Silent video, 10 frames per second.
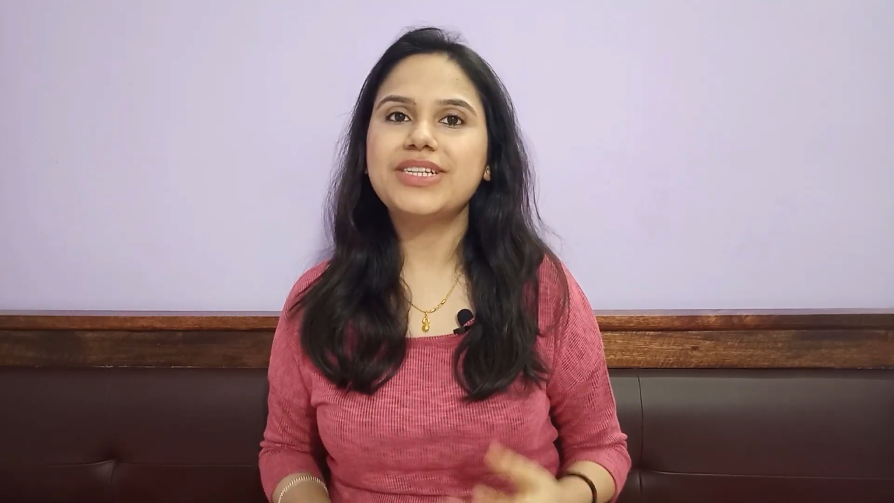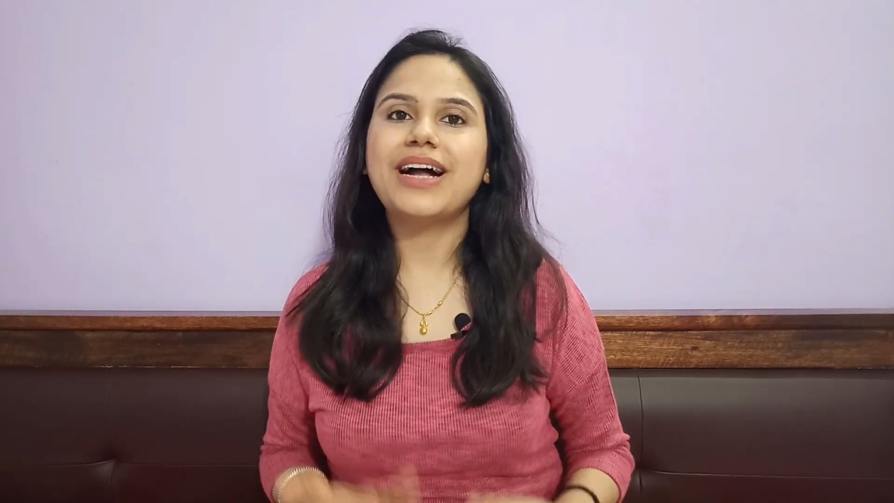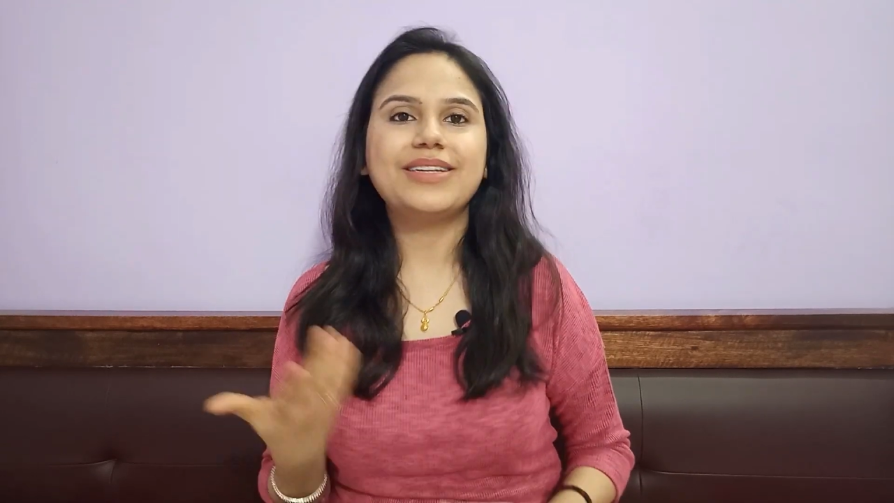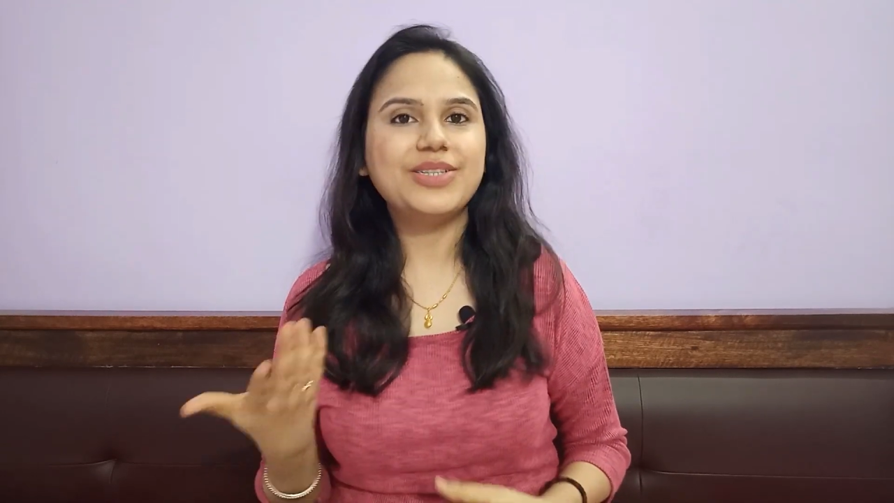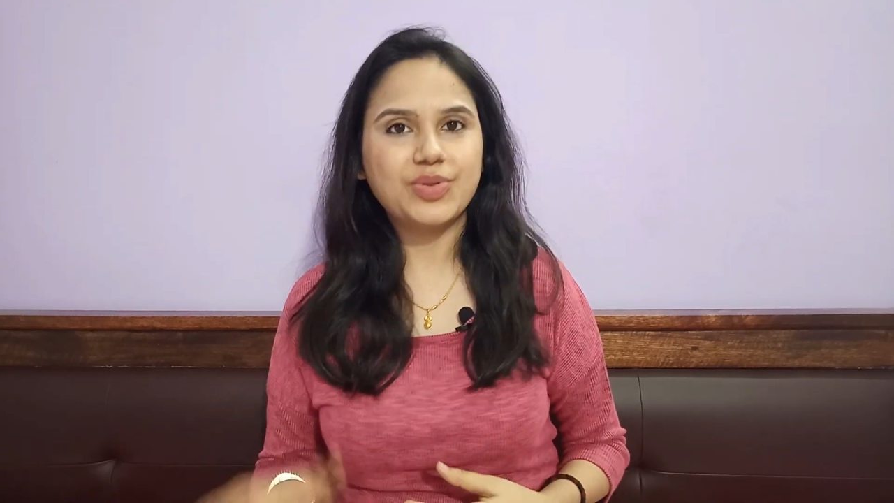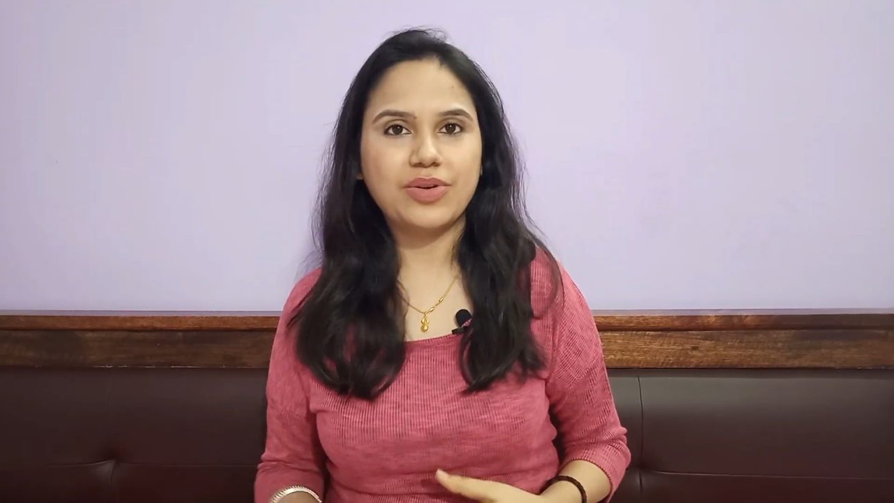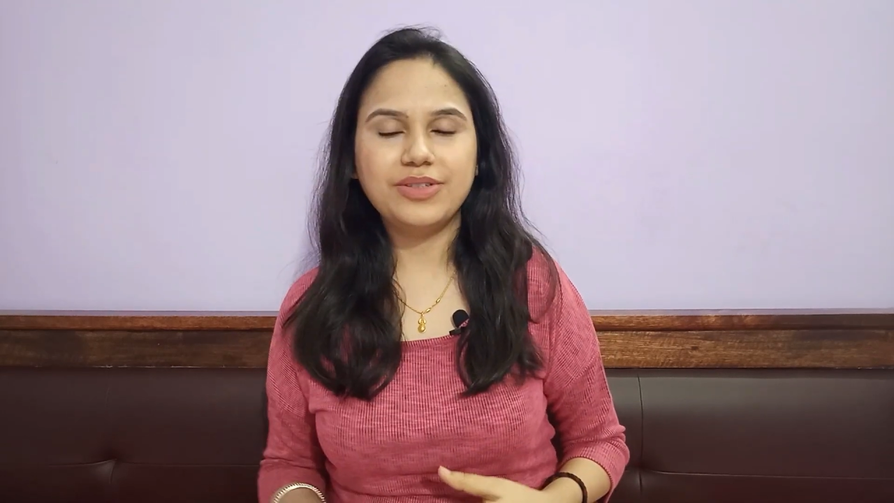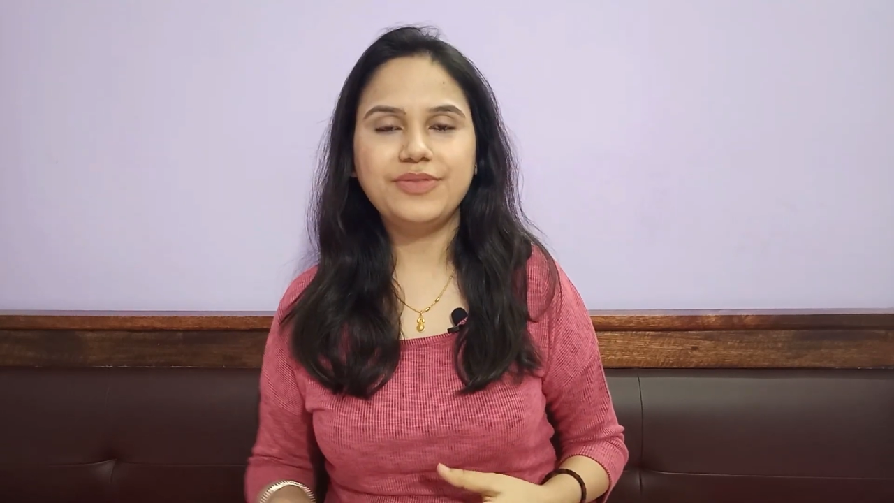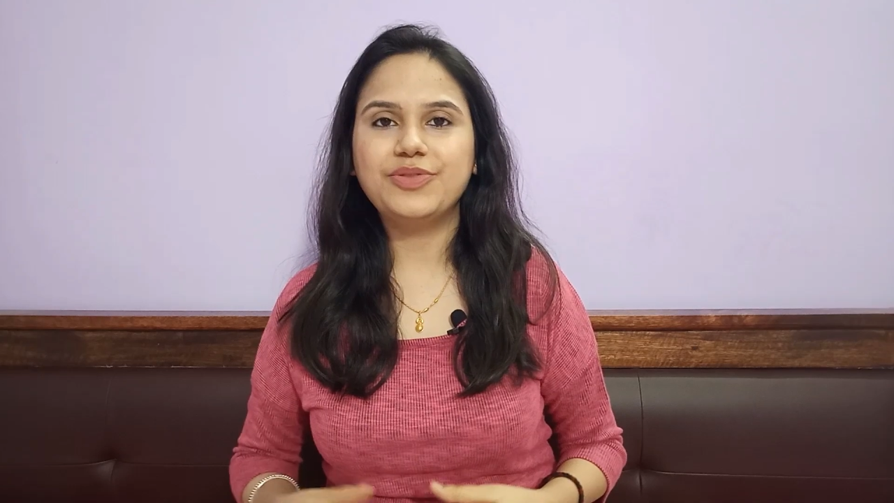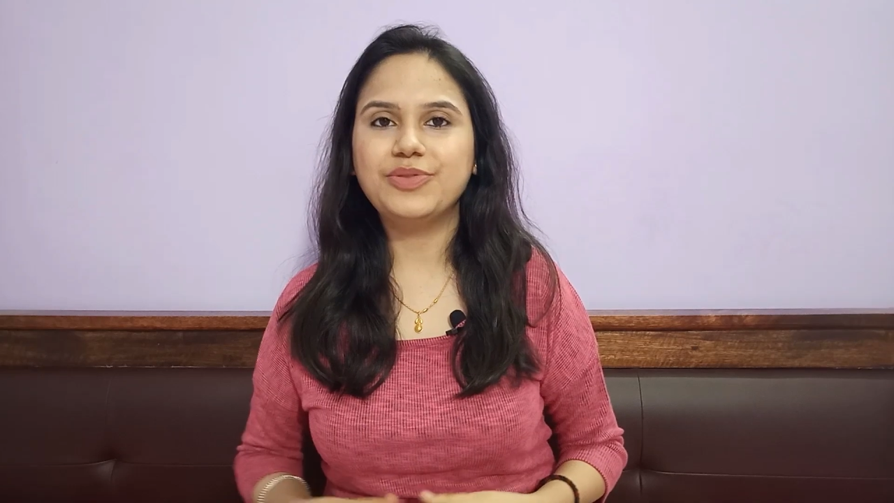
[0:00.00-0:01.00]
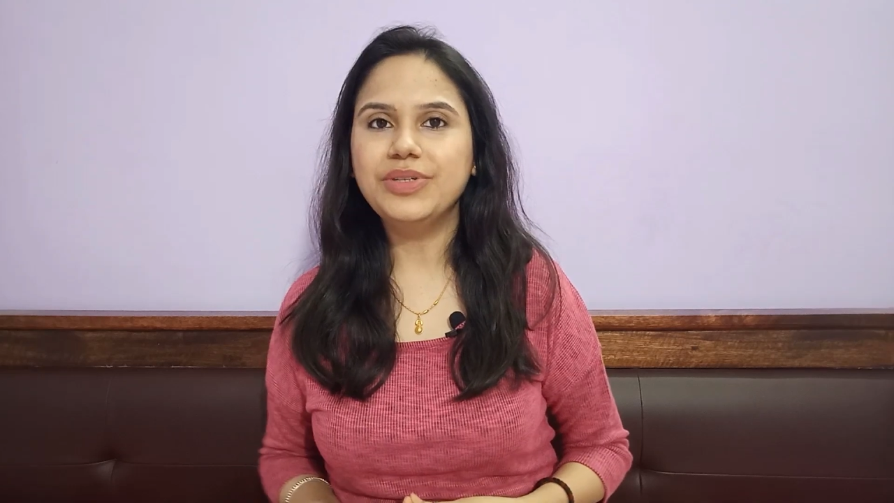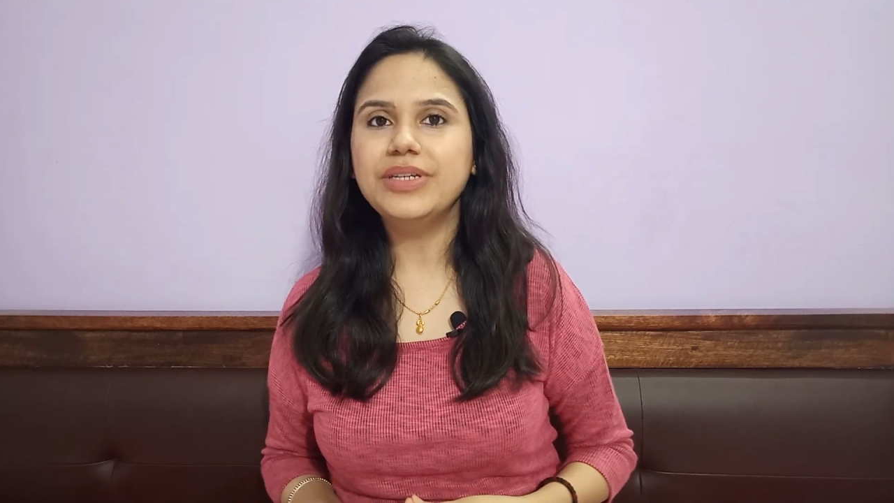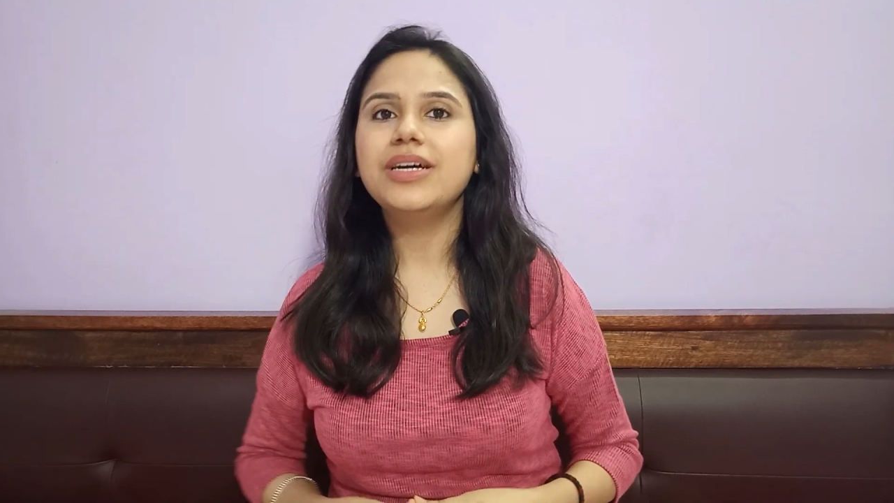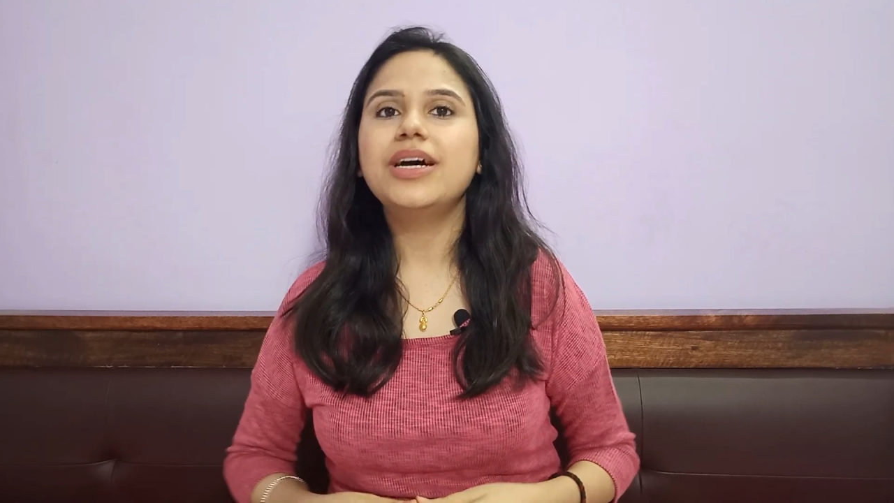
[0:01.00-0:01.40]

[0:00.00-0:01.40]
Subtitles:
starting solid food,